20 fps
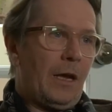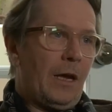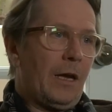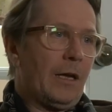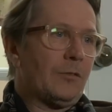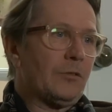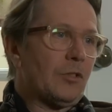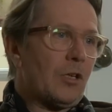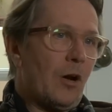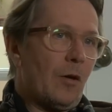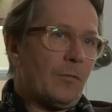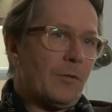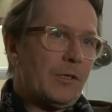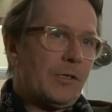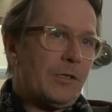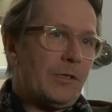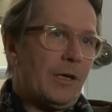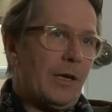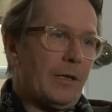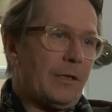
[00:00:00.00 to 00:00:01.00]
And
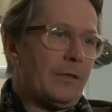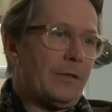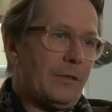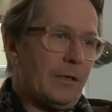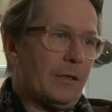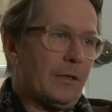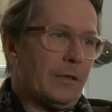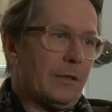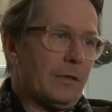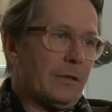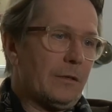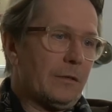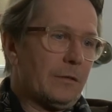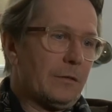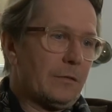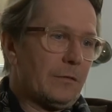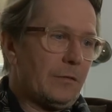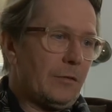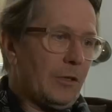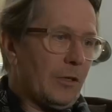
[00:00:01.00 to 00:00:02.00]
Thomas said, uh,
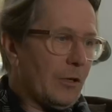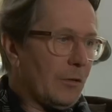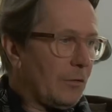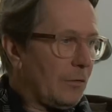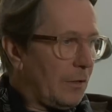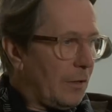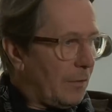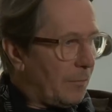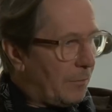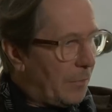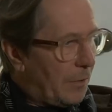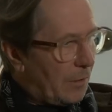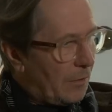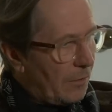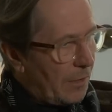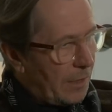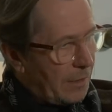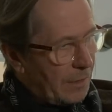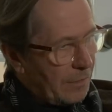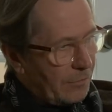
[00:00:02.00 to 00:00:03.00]
you know, it'd be
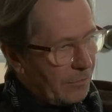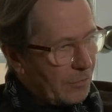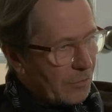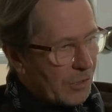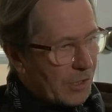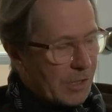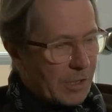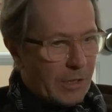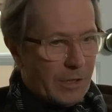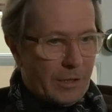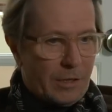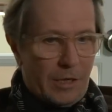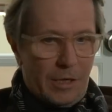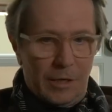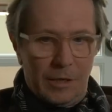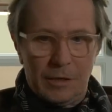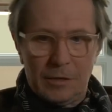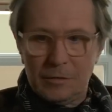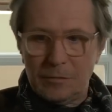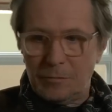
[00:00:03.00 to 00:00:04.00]
great if you're sitting
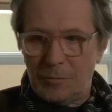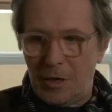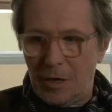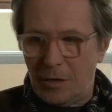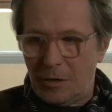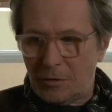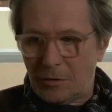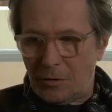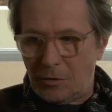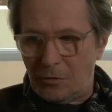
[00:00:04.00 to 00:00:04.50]
here, and Mark,